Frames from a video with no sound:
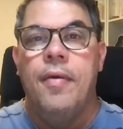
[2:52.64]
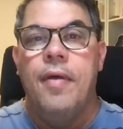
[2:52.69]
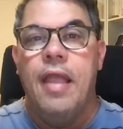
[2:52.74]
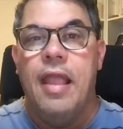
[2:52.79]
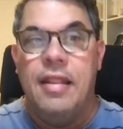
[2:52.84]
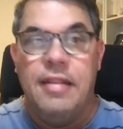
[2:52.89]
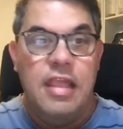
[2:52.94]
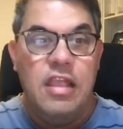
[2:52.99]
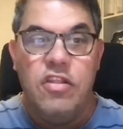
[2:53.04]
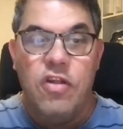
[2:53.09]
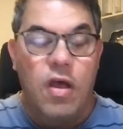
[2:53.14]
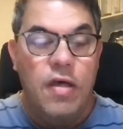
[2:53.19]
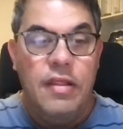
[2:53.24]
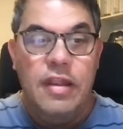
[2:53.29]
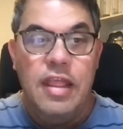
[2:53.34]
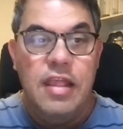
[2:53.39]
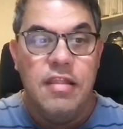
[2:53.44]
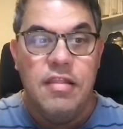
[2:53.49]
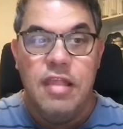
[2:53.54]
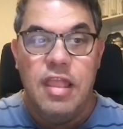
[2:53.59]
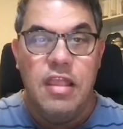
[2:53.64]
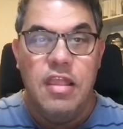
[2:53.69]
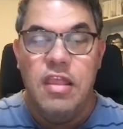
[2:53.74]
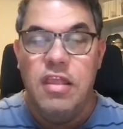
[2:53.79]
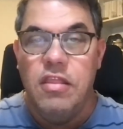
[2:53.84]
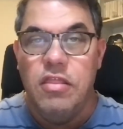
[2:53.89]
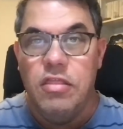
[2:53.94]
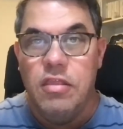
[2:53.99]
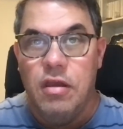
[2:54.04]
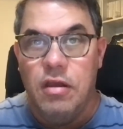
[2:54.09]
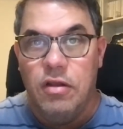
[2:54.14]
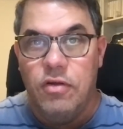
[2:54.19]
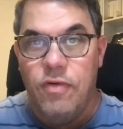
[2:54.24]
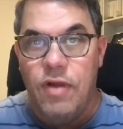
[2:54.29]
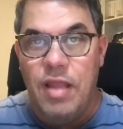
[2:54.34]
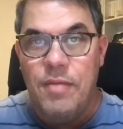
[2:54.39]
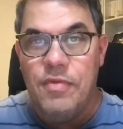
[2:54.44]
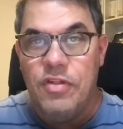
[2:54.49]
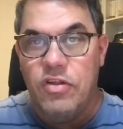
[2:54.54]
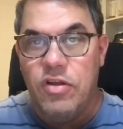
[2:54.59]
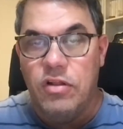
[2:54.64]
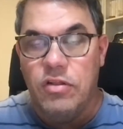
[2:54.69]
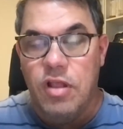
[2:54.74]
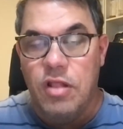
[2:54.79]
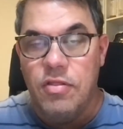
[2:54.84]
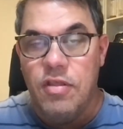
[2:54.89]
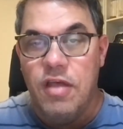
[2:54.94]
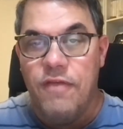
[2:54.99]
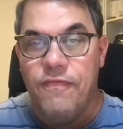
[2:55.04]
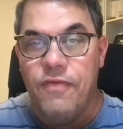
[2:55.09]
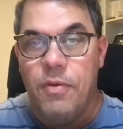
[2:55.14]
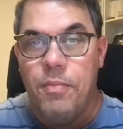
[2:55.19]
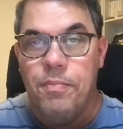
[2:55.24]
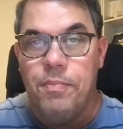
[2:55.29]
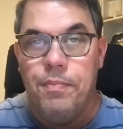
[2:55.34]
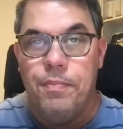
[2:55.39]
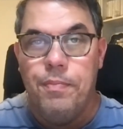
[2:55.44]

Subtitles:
And that's all it is. The crime is called unlawful